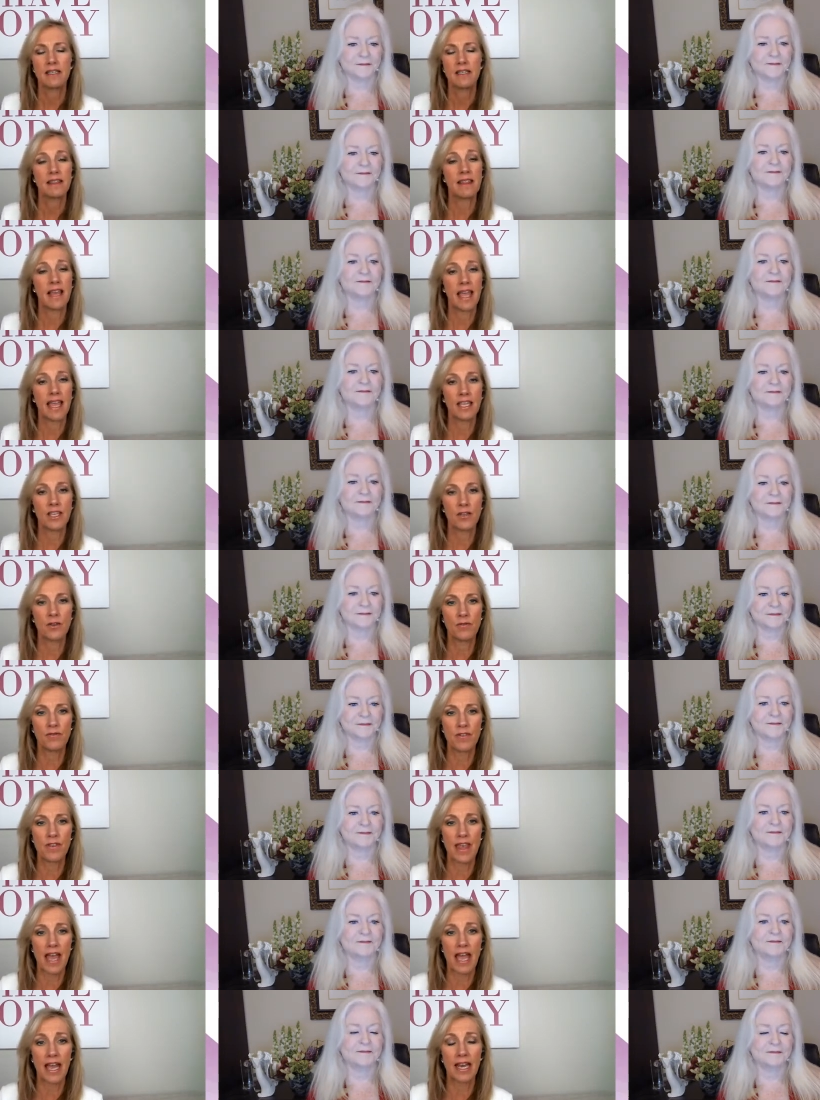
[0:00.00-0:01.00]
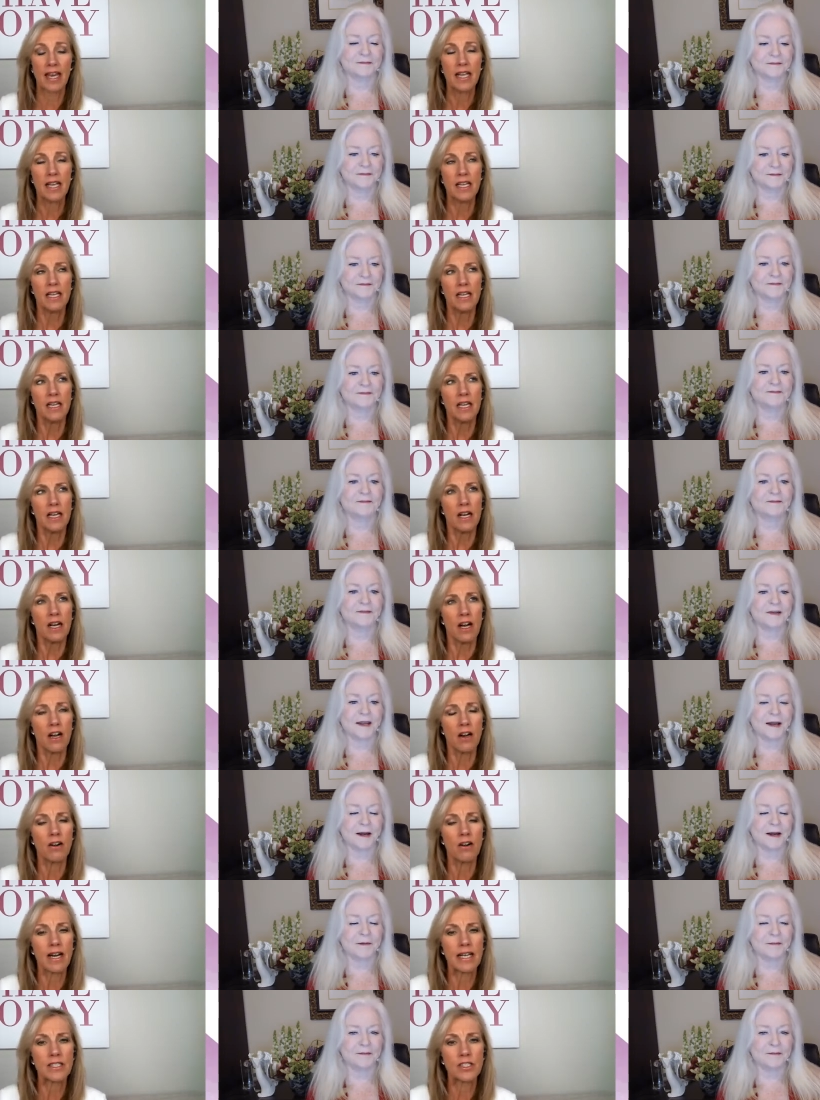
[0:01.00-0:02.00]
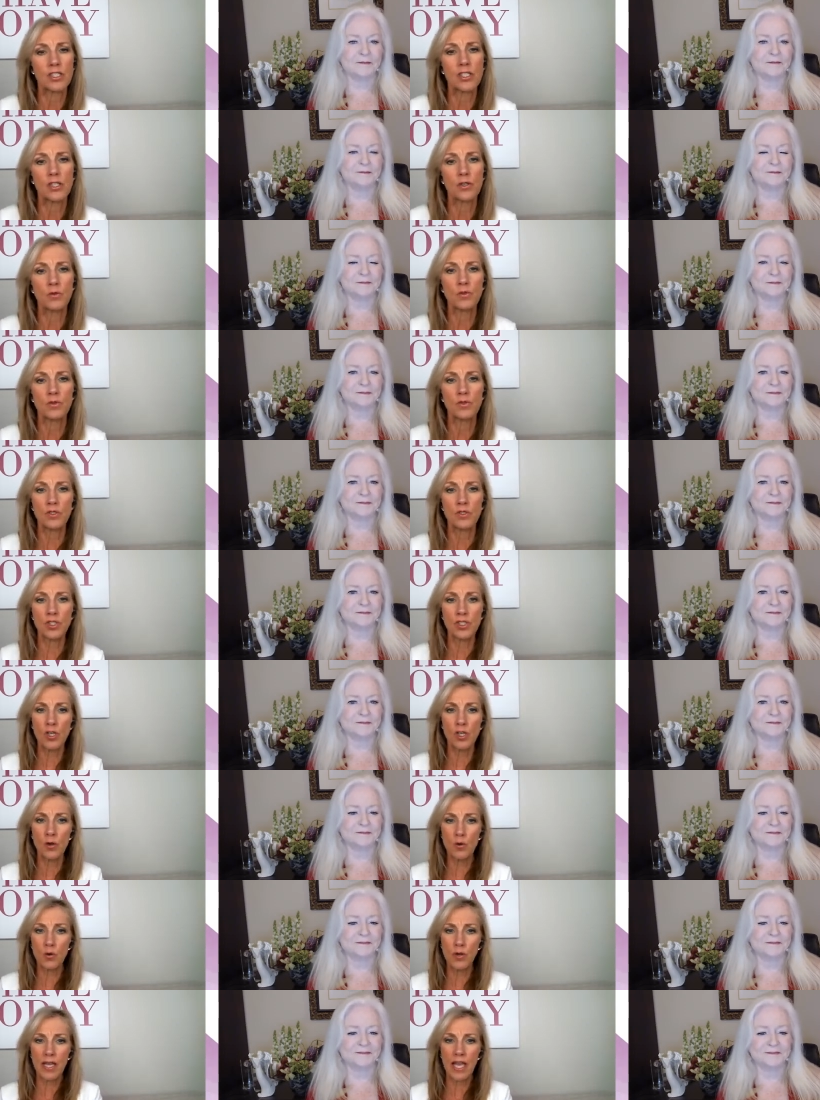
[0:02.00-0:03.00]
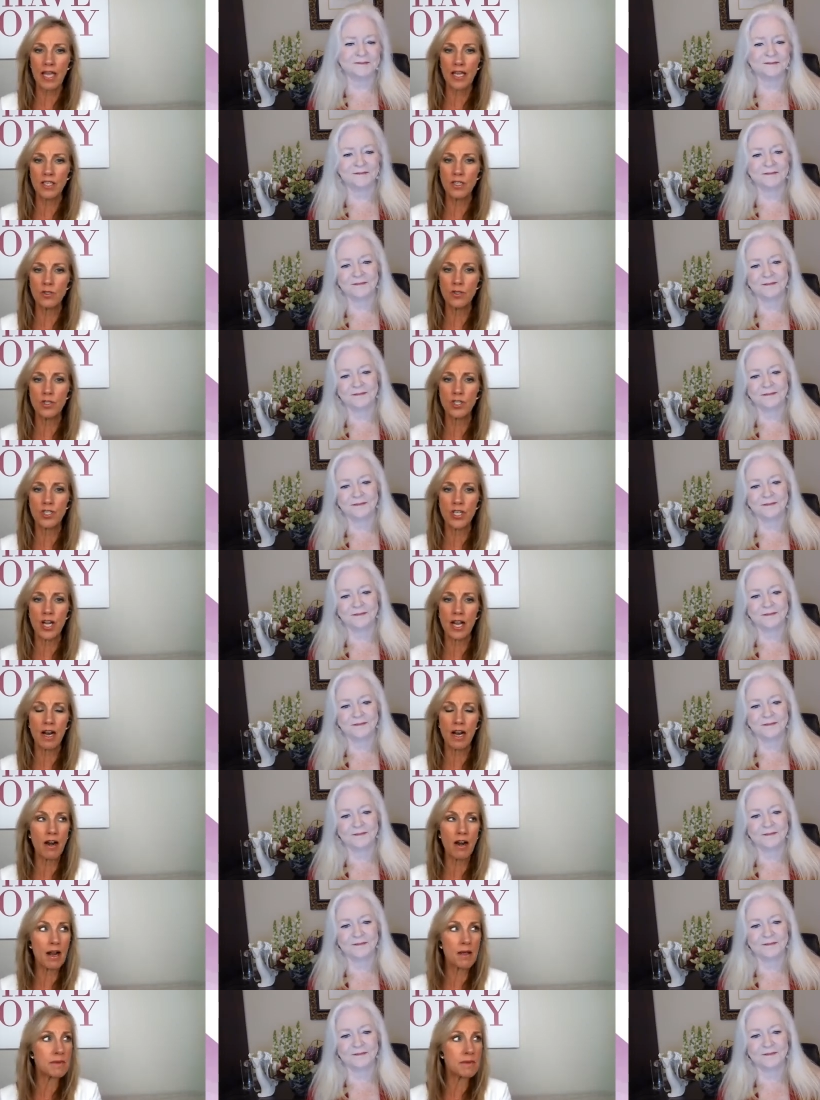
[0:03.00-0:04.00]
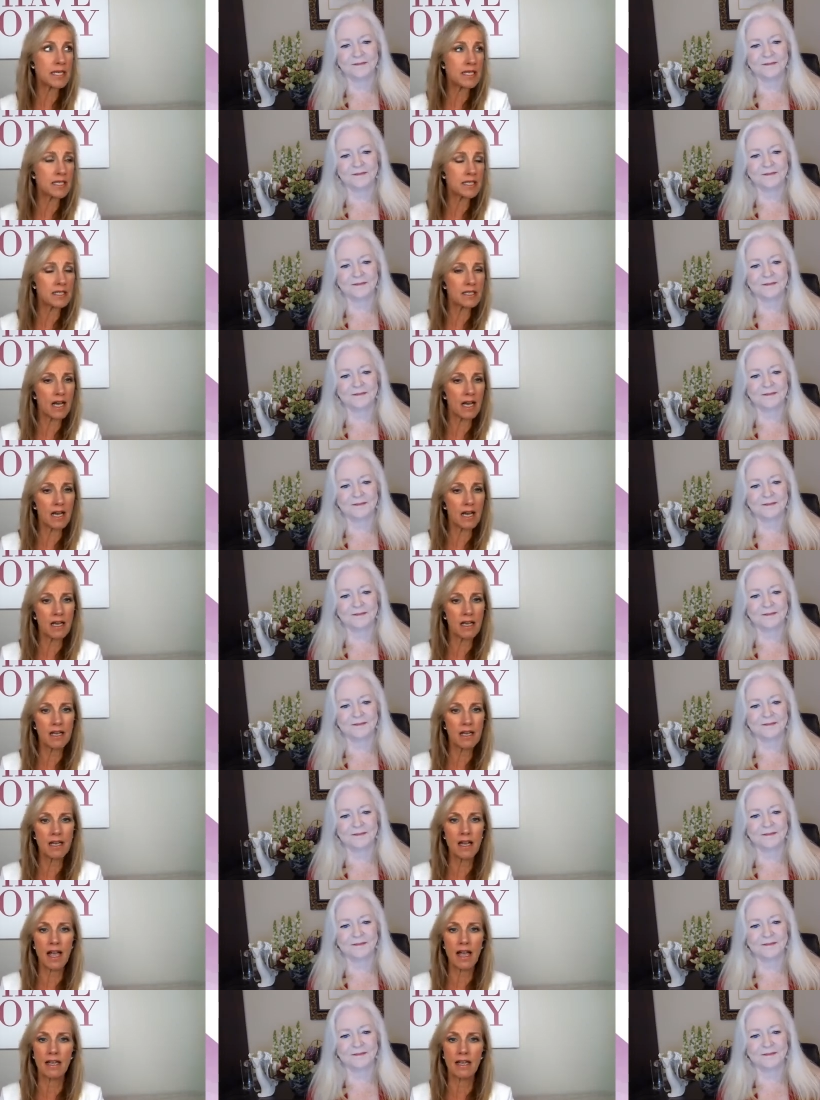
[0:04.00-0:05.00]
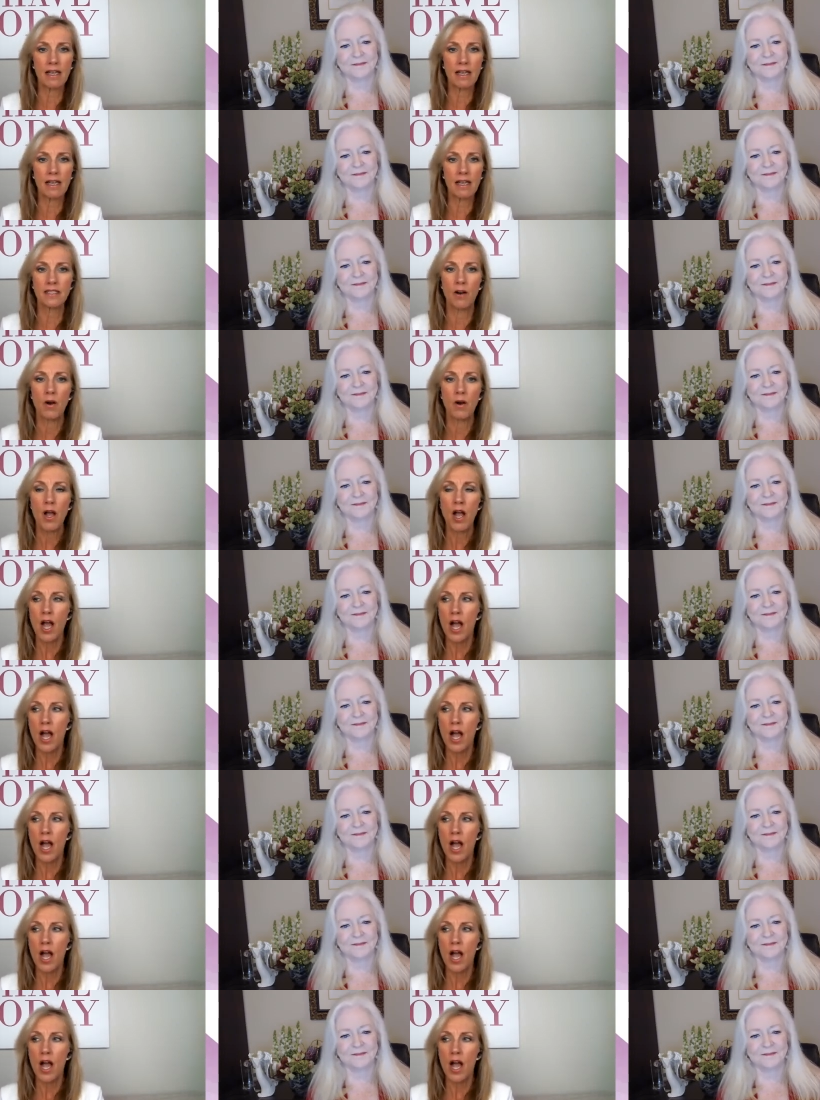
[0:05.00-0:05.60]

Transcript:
Speaker 1: Thank you for that. All right, so so can you share? I mean, uh, you know,